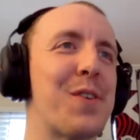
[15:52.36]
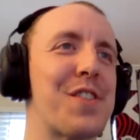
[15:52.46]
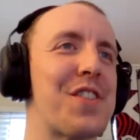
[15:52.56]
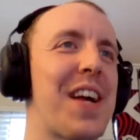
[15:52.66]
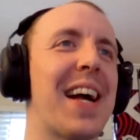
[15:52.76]

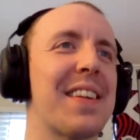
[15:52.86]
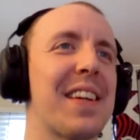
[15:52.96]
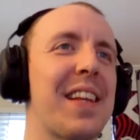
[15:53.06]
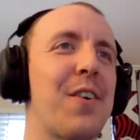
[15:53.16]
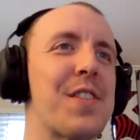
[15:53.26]
was jacked
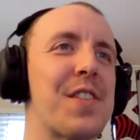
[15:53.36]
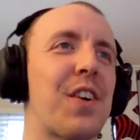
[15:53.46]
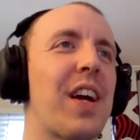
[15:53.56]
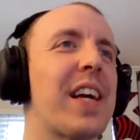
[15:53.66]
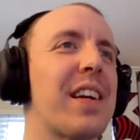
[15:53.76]
like that was a
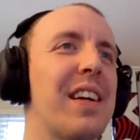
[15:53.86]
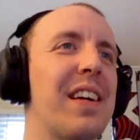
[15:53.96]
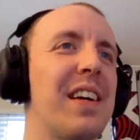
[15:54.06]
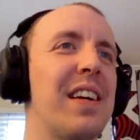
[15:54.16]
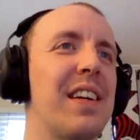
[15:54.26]
great
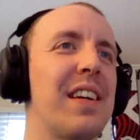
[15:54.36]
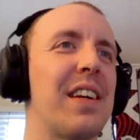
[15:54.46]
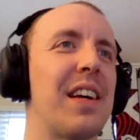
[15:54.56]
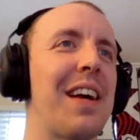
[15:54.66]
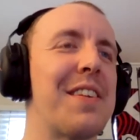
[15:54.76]

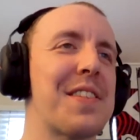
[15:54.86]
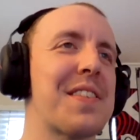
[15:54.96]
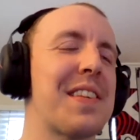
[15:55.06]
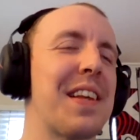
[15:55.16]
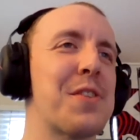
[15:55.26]

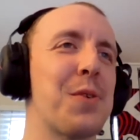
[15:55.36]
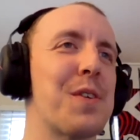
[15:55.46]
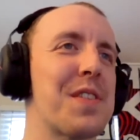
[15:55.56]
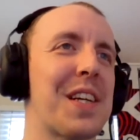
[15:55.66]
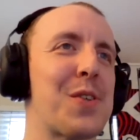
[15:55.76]
it's it's
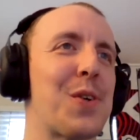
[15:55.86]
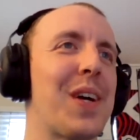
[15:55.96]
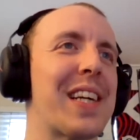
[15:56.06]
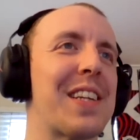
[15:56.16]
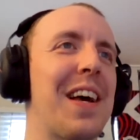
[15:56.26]
one of those things where
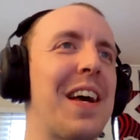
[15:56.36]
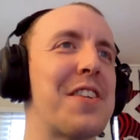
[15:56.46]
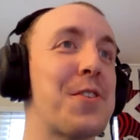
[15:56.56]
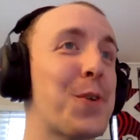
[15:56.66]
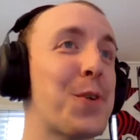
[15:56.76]
like a
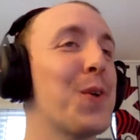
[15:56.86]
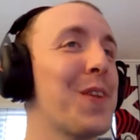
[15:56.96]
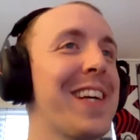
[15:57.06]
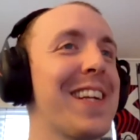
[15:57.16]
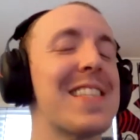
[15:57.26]
two goal
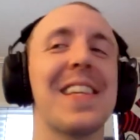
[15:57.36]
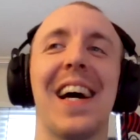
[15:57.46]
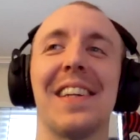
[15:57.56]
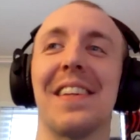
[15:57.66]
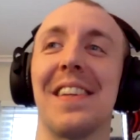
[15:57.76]
lead is
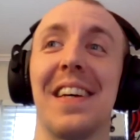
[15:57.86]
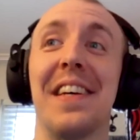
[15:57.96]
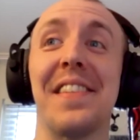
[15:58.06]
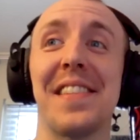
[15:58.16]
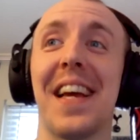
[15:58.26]
that
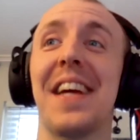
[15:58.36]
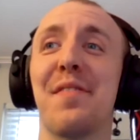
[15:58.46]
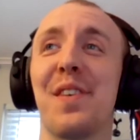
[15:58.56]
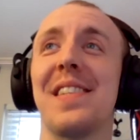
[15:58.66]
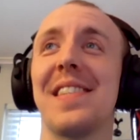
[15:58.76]
mm-hmm.
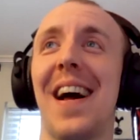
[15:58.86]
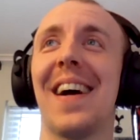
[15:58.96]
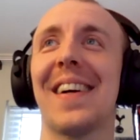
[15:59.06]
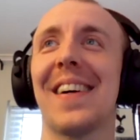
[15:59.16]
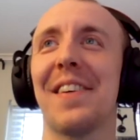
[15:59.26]
safe in
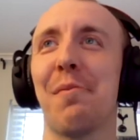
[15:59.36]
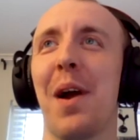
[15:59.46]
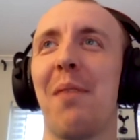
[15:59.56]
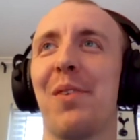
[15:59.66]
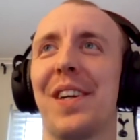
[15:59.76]
soccer
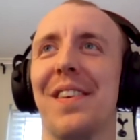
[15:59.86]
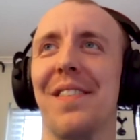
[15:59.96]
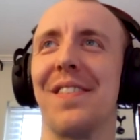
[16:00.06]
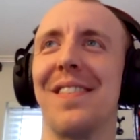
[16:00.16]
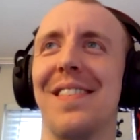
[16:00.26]

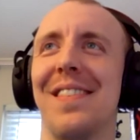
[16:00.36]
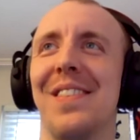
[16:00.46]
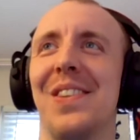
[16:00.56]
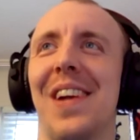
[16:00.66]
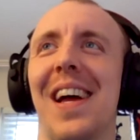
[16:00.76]
probably
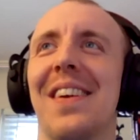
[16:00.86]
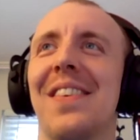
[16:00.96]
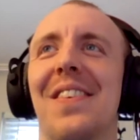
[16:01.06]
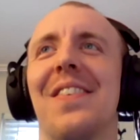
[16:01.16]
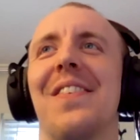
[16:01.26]

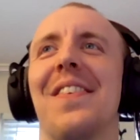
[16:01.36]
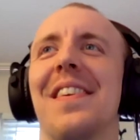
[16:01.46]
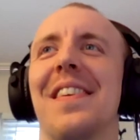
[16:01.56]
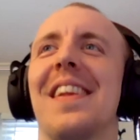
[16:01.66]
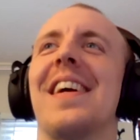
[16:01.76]

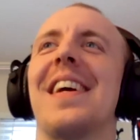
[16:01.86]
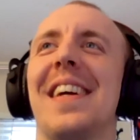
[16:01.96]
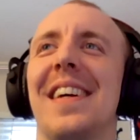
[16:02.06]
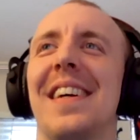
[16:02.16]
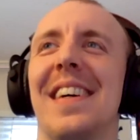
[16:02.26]

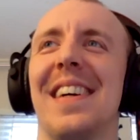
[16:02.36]
generally